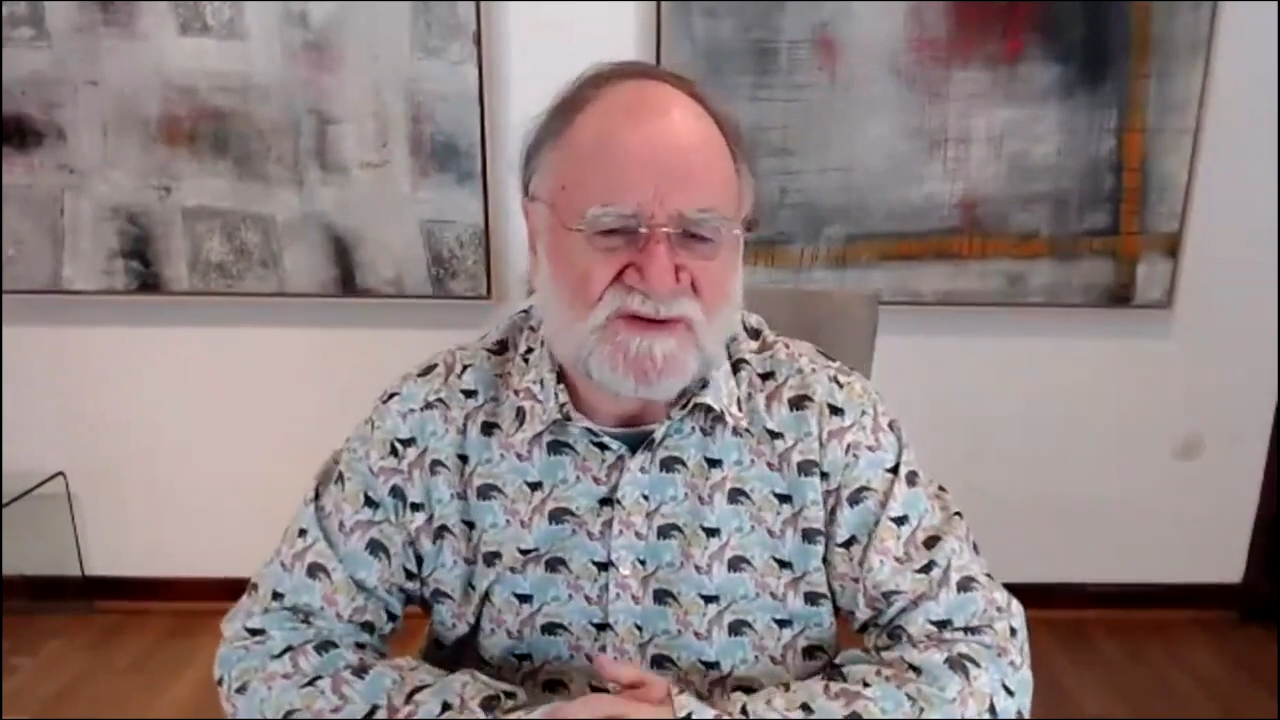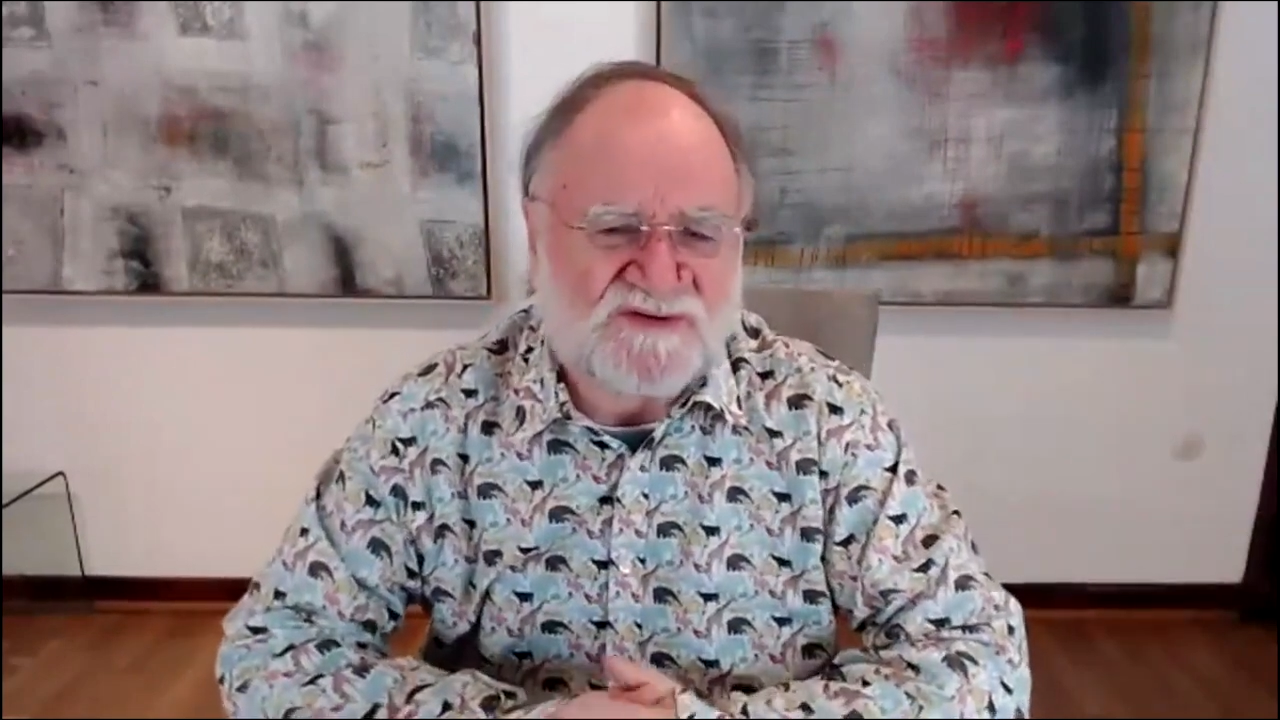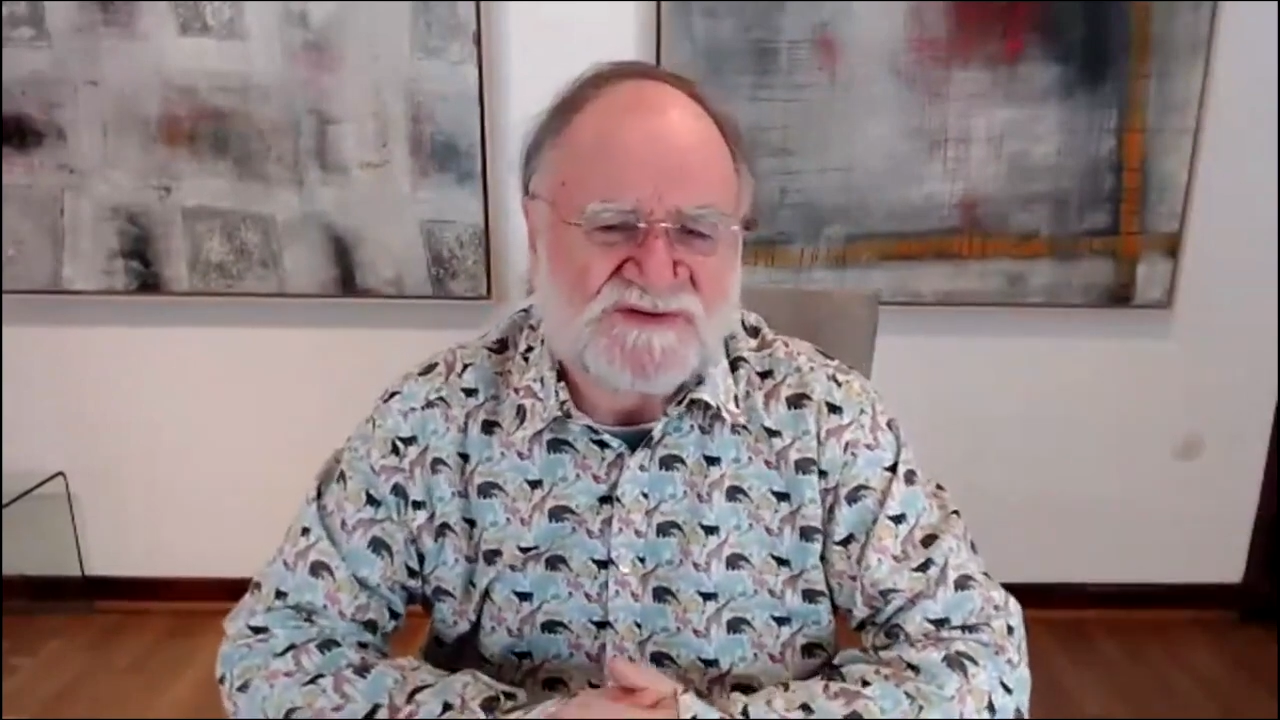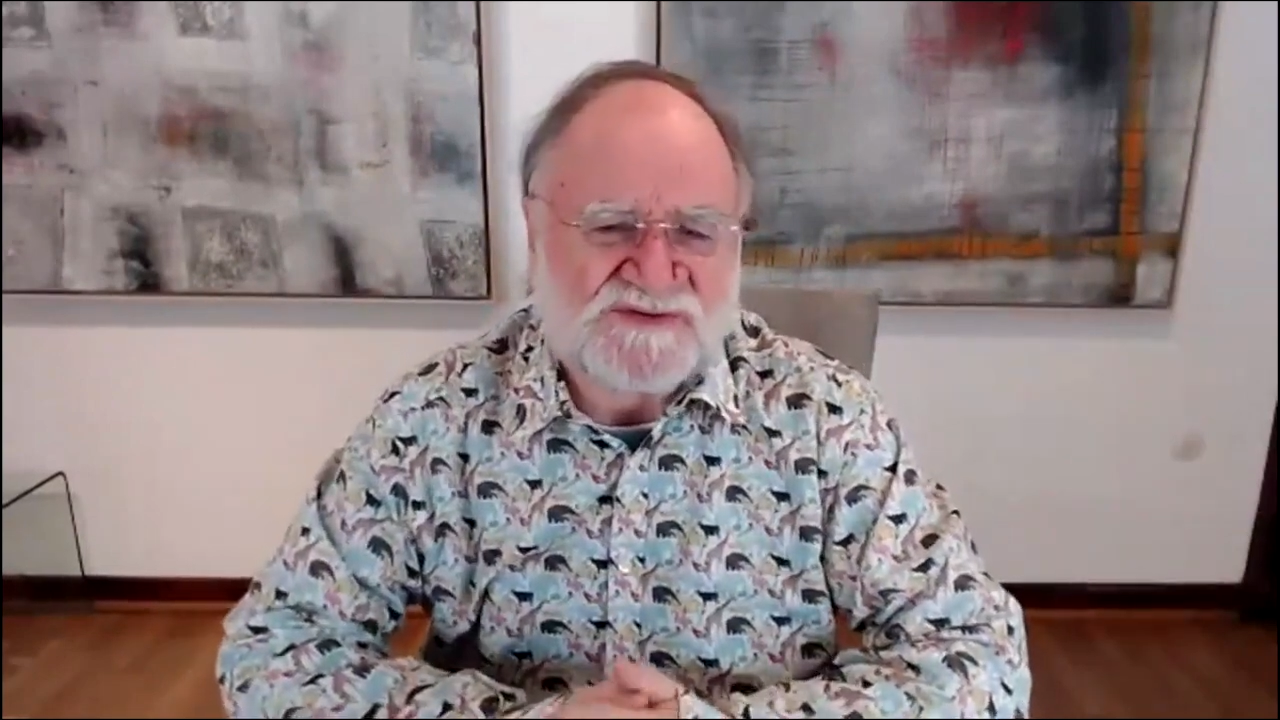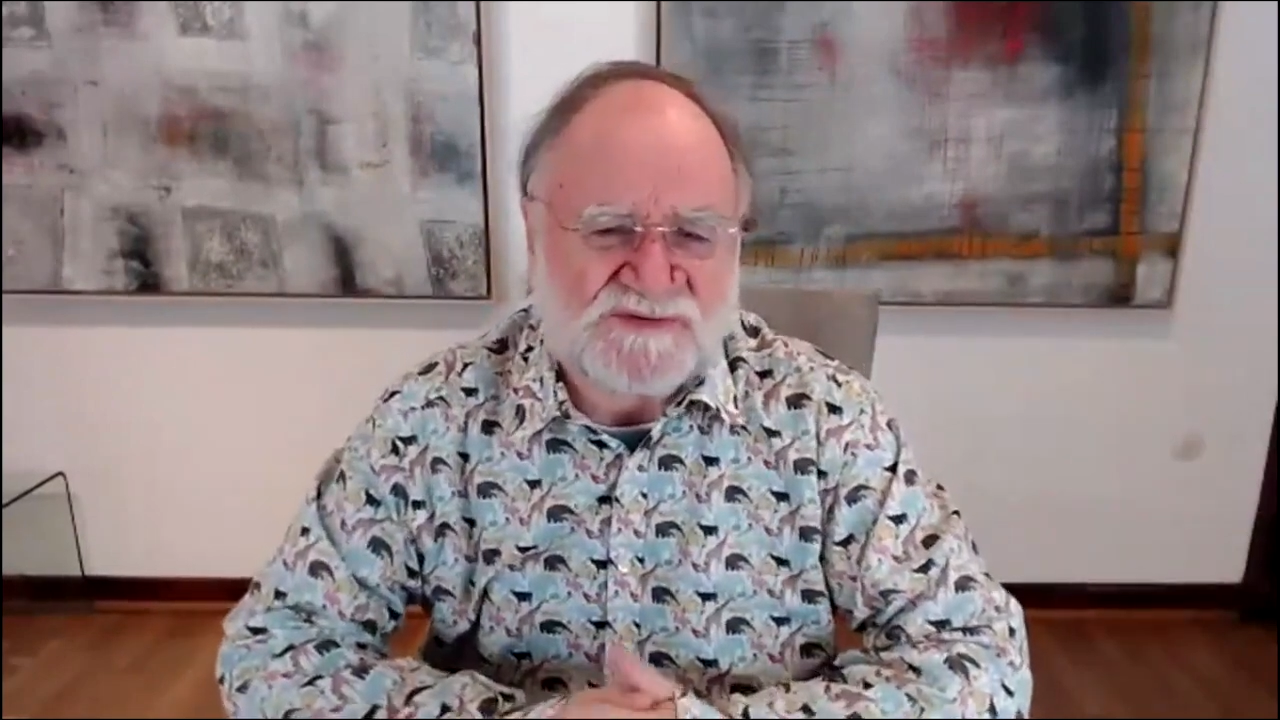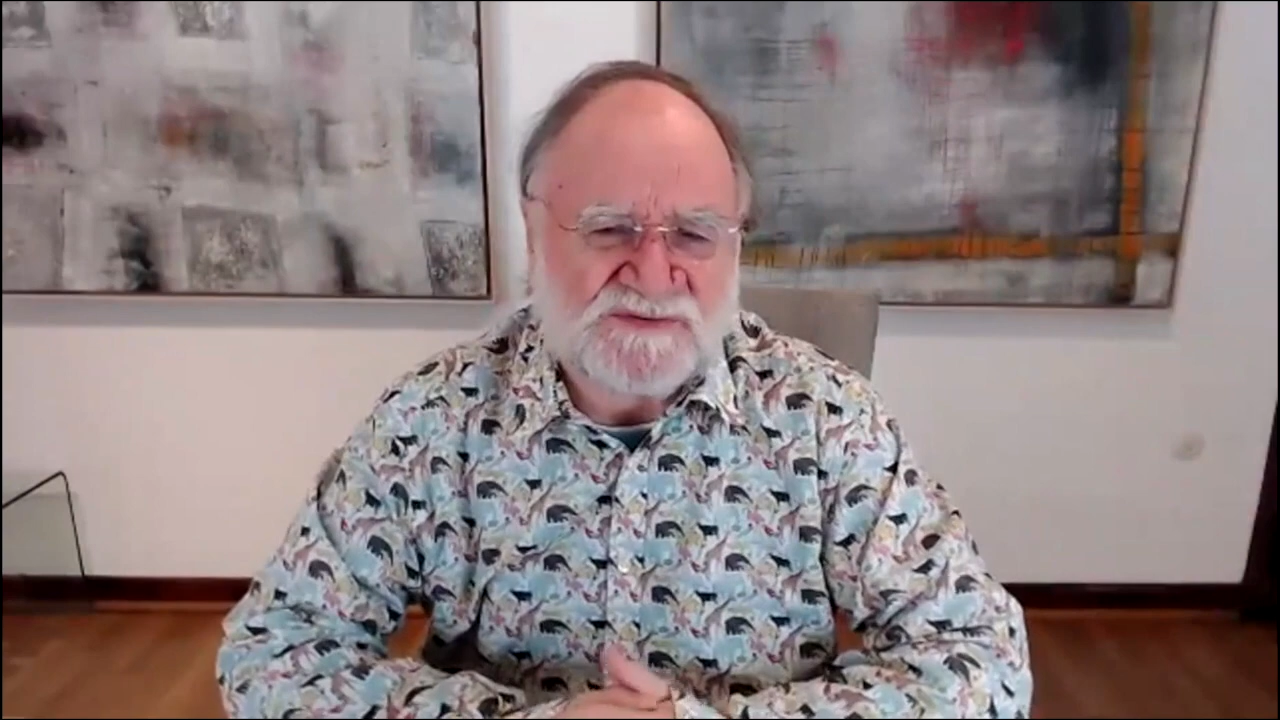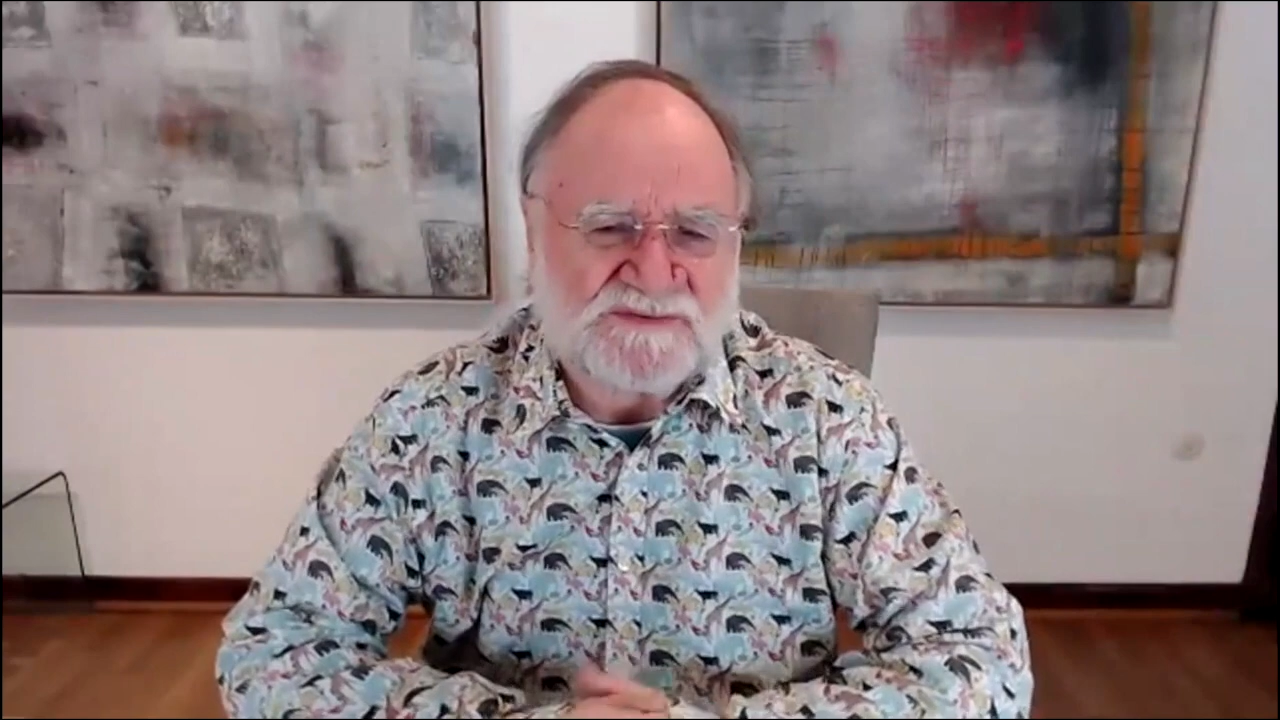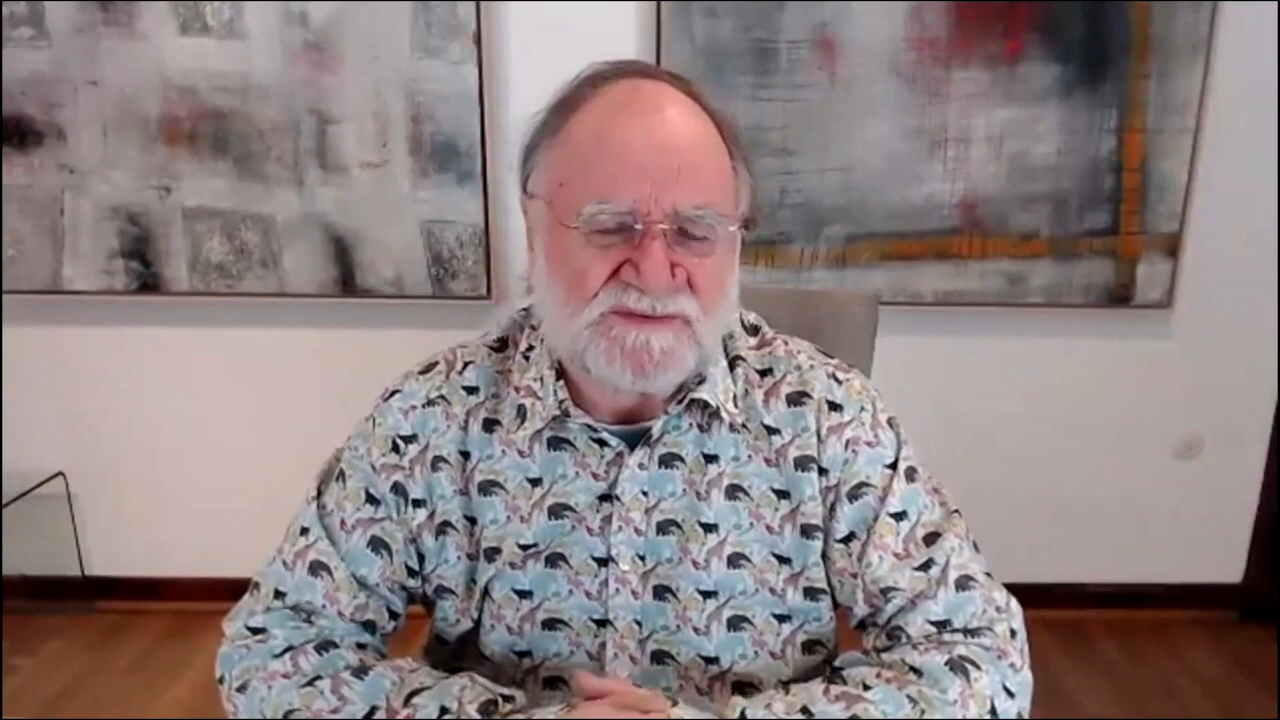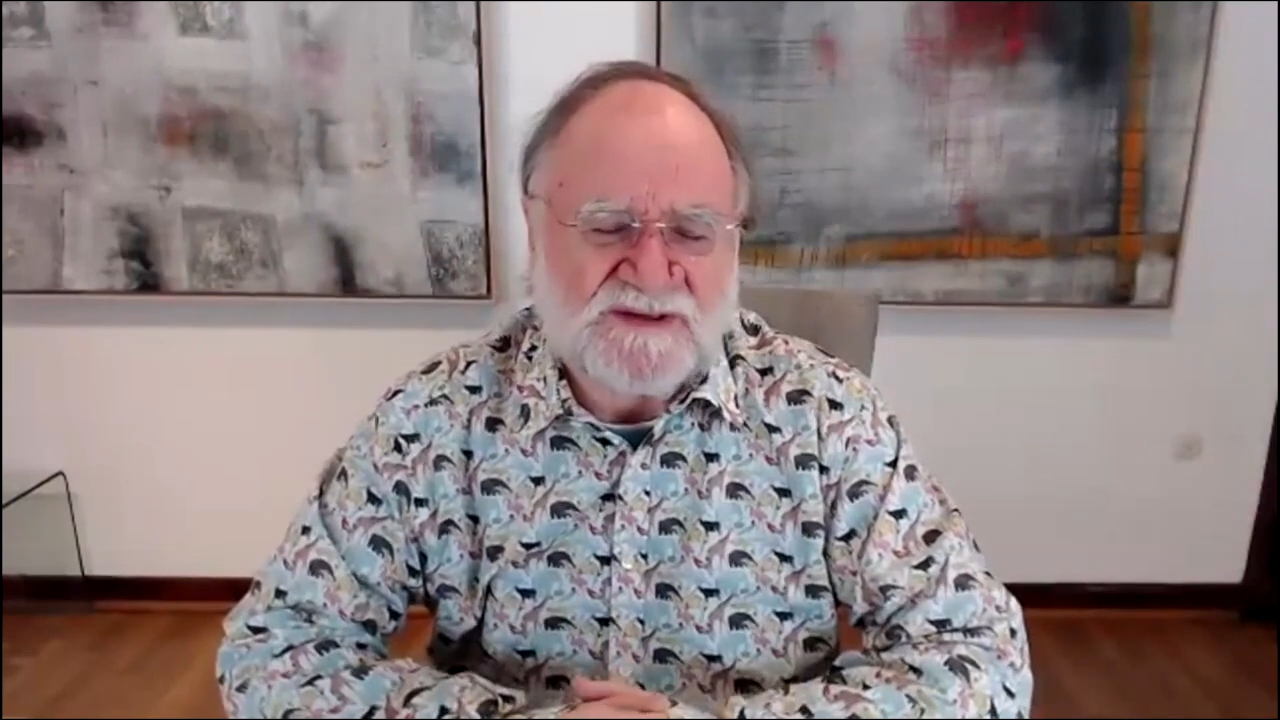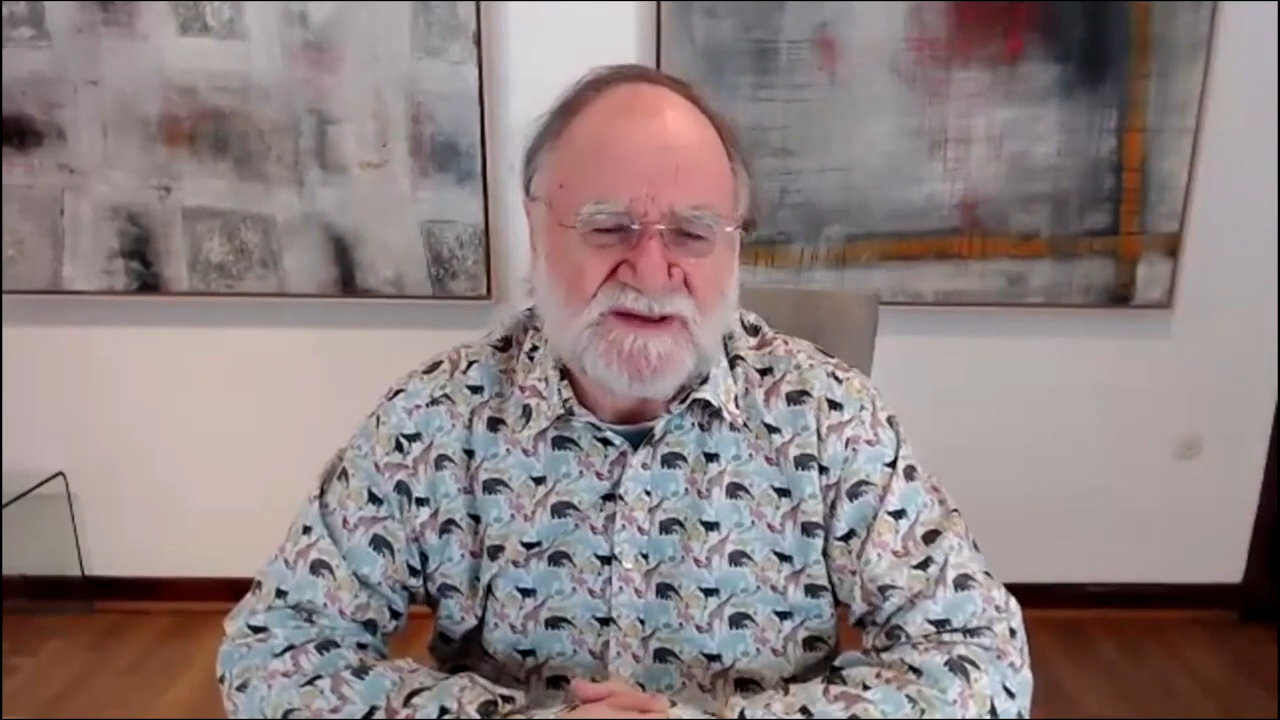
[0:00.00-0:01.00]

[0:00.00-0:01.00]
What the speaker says: crystal,